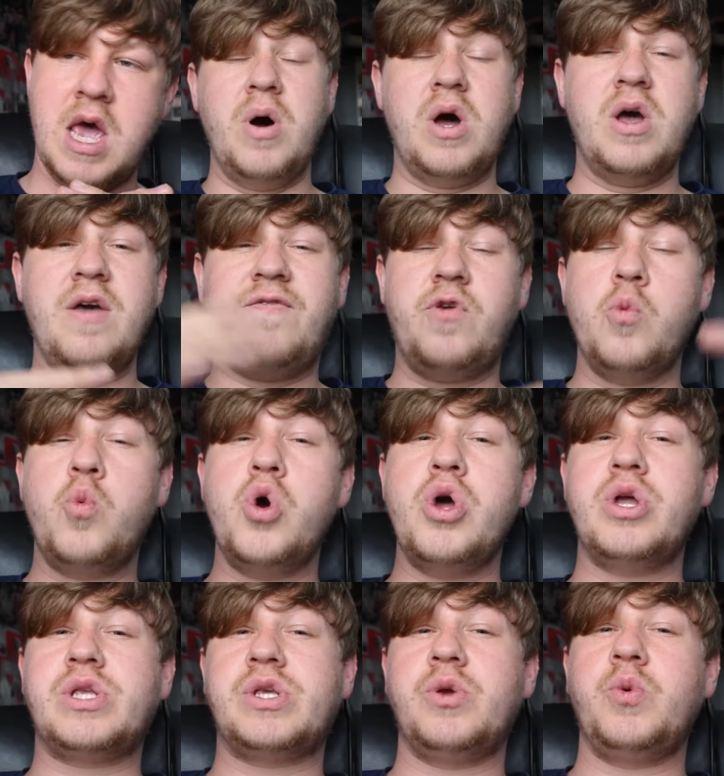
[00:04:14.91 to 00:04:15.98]
But if you
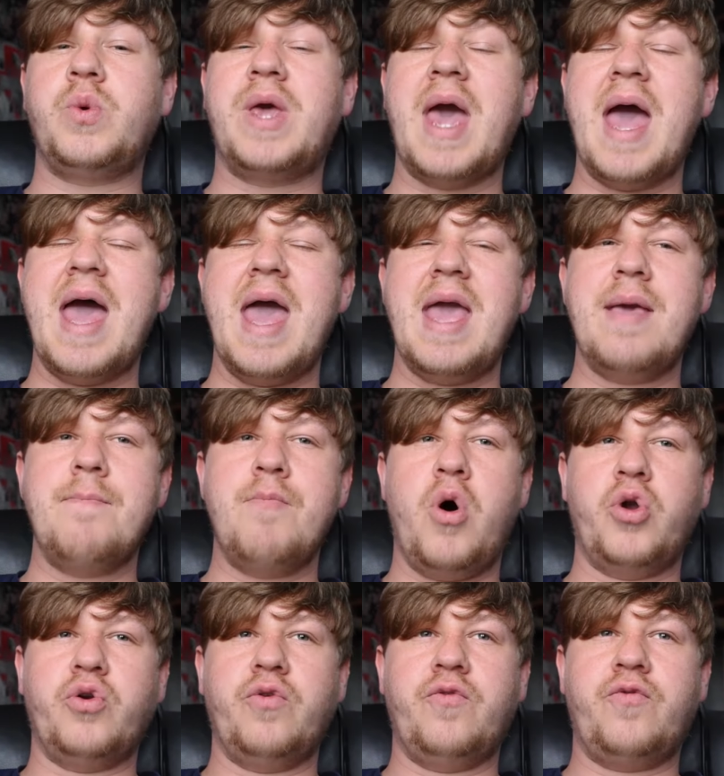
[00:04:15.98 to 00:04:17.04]
were to get a
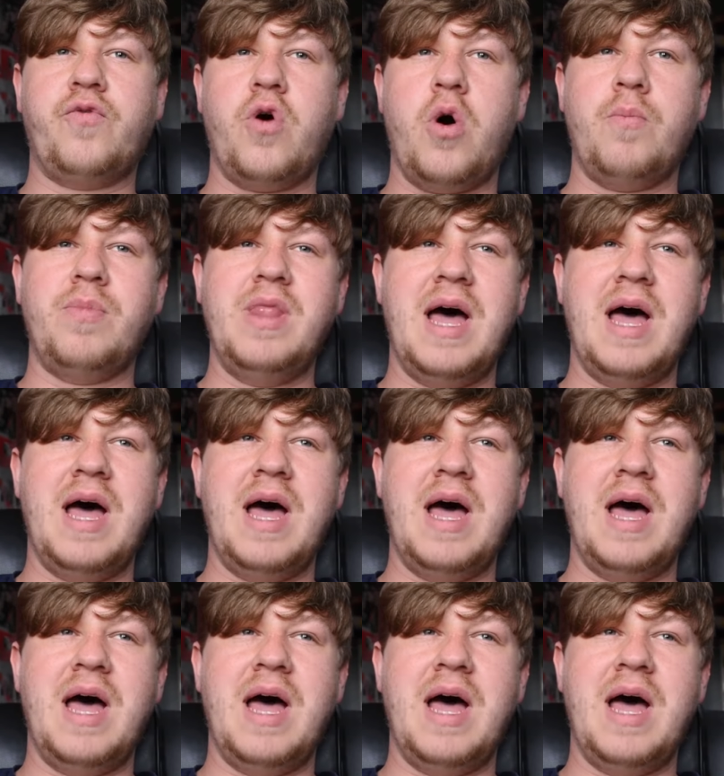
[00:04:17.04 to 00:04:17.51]
model from